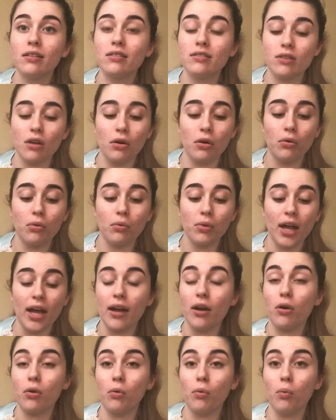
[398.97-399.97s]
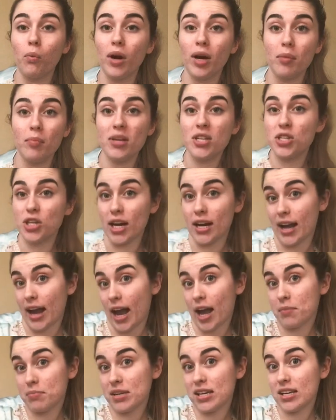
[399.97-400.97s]
So, like, when a bitch ain't
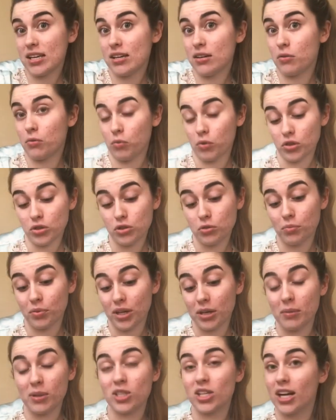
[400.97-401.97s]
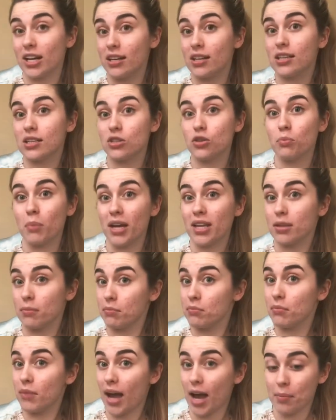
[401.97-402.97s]
happy, we'll do pretty much anything to make them
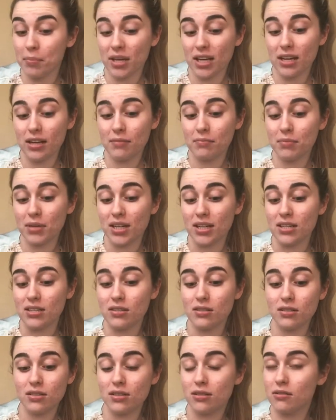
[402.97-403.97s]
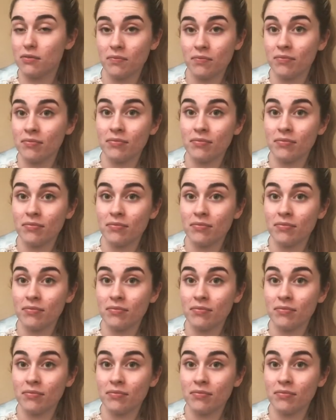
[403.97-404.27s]
happy, because